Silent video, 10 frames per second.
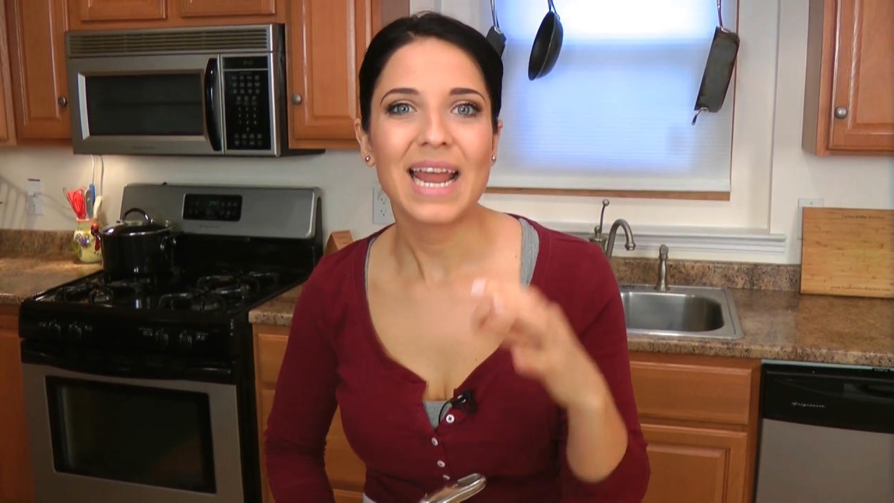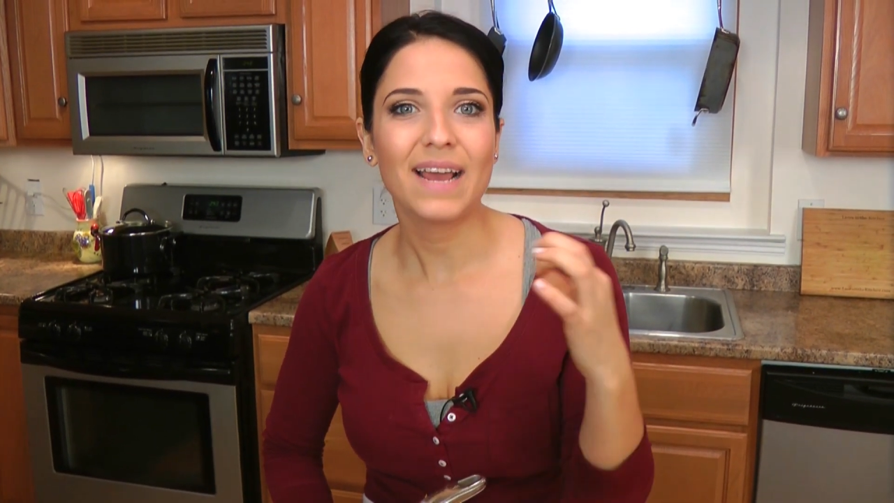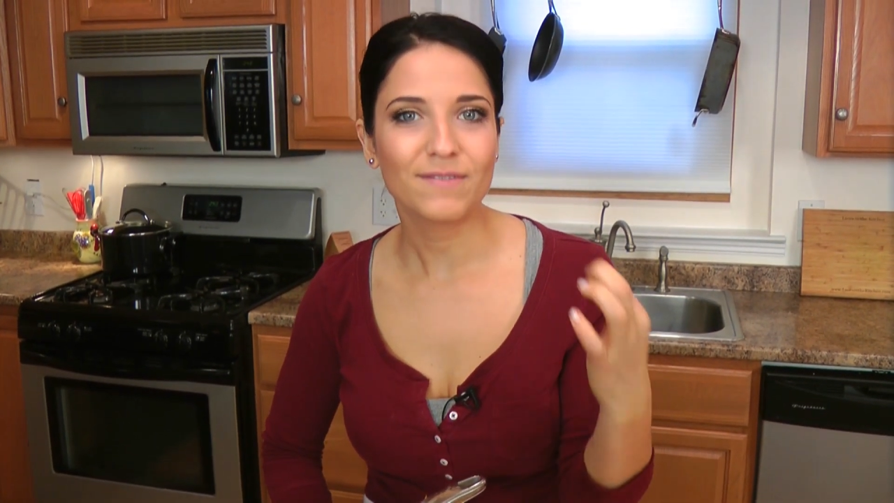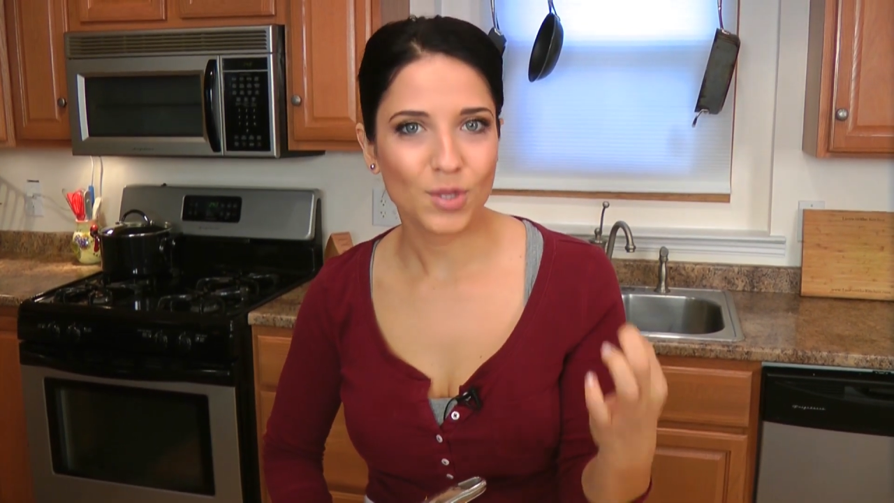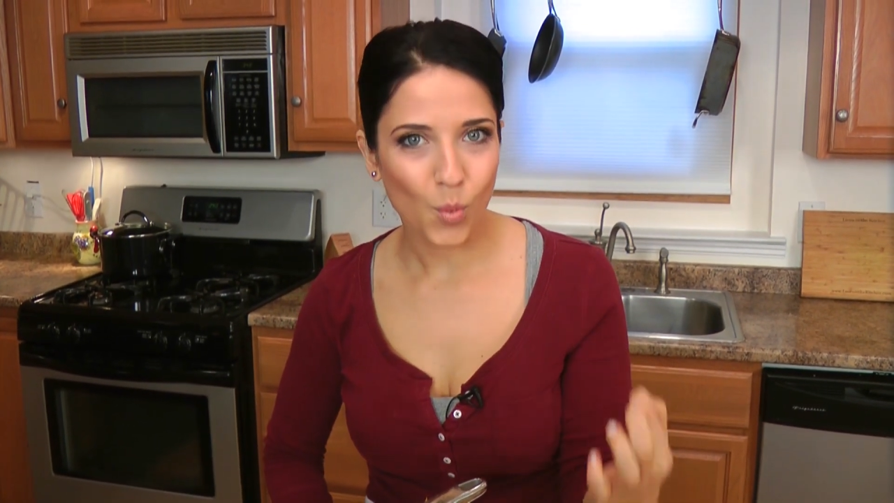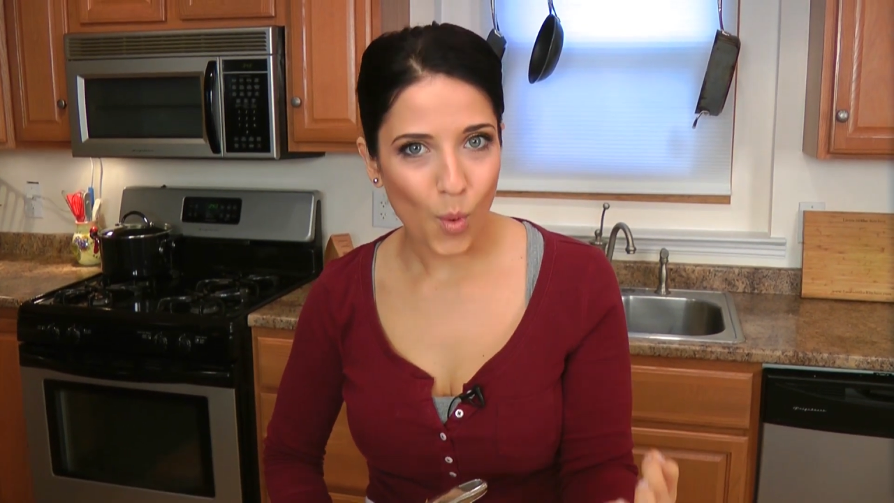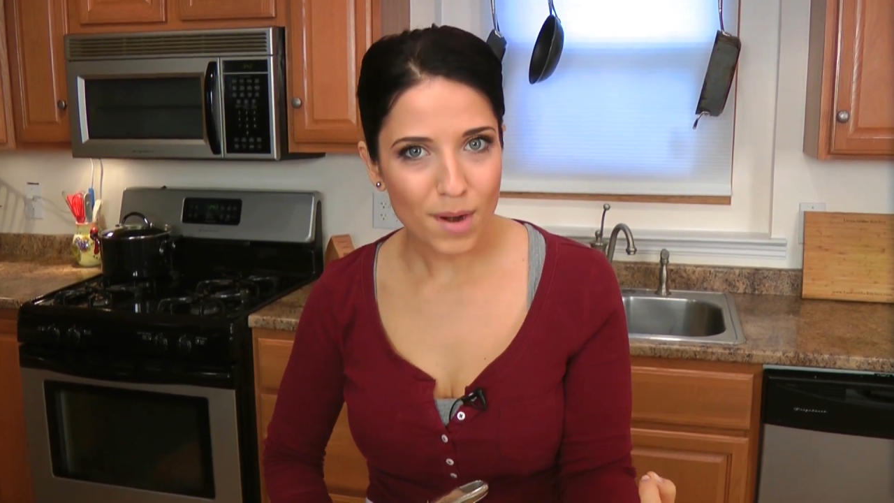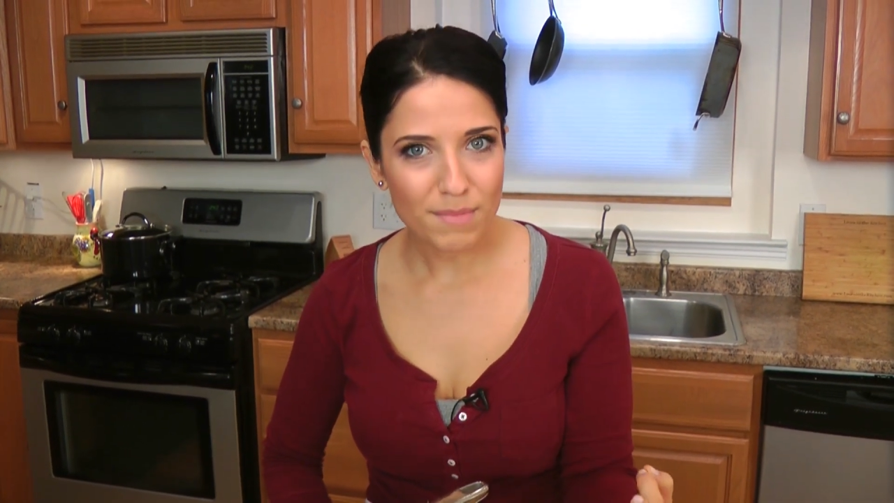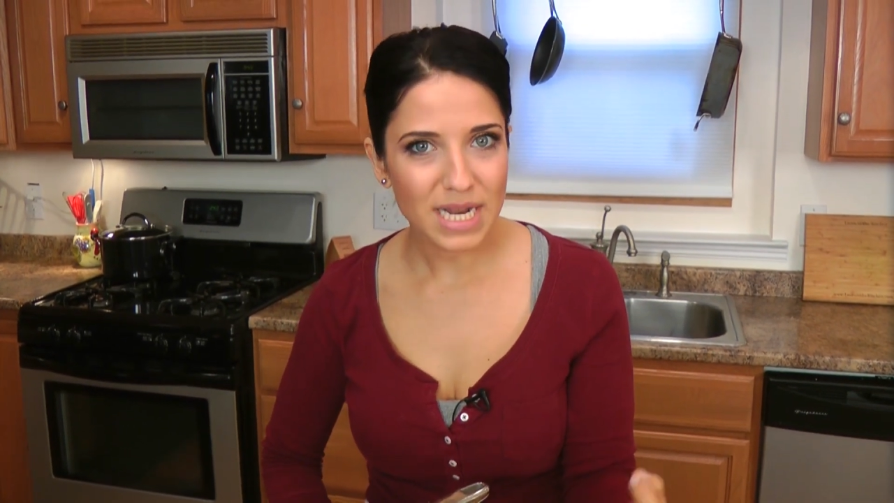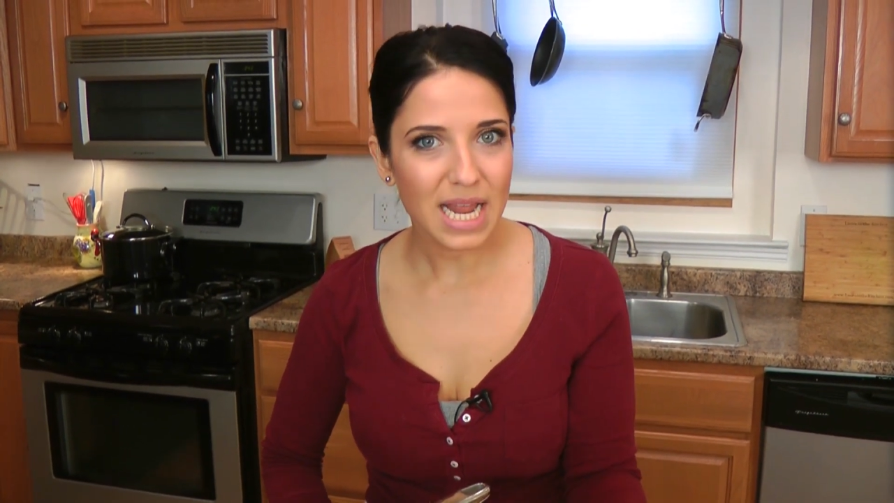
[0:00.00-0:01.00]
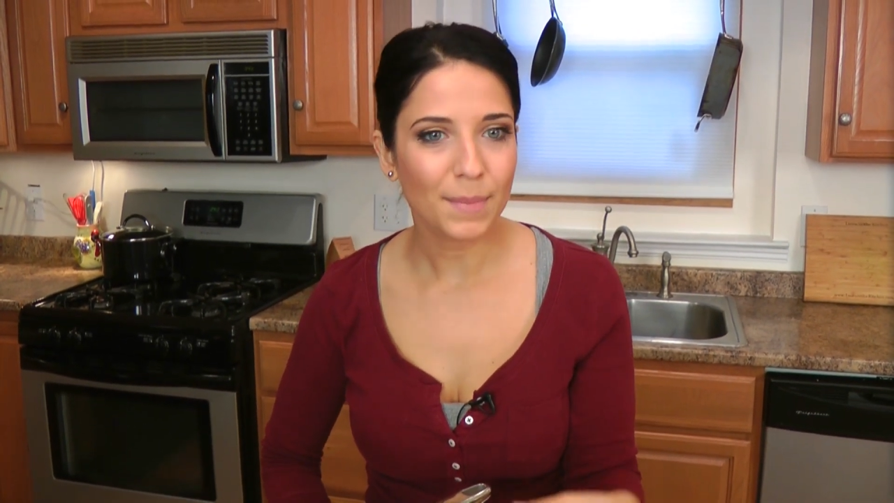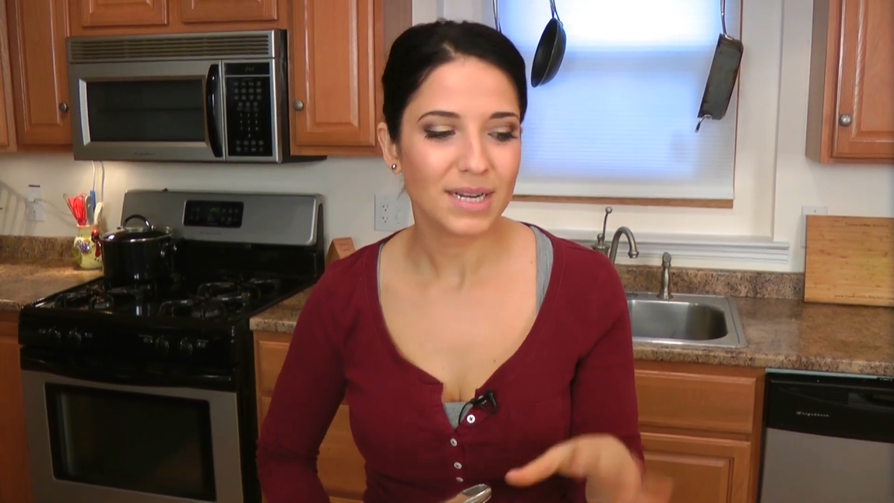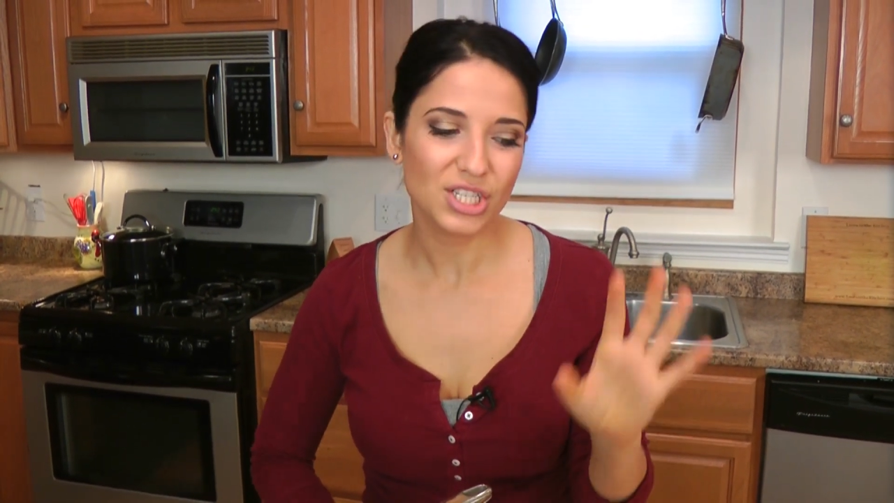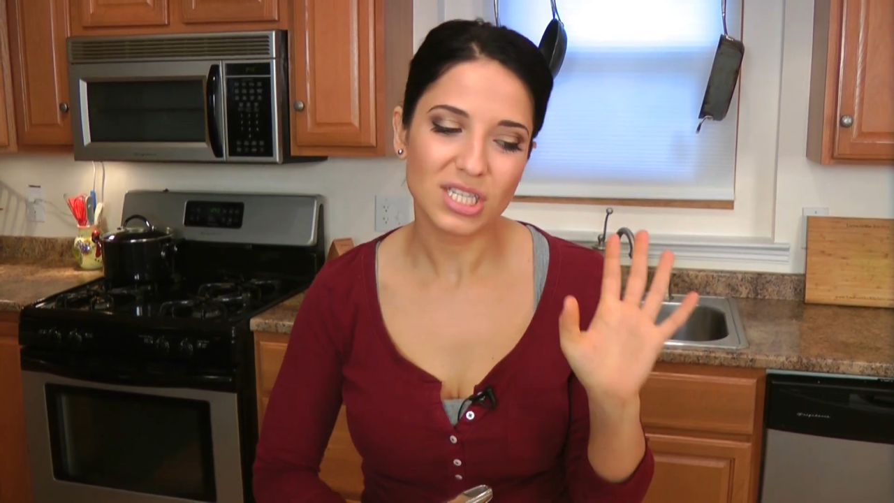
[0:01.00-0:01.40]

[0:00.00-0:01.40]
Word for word: and after the one minute, I'm gonna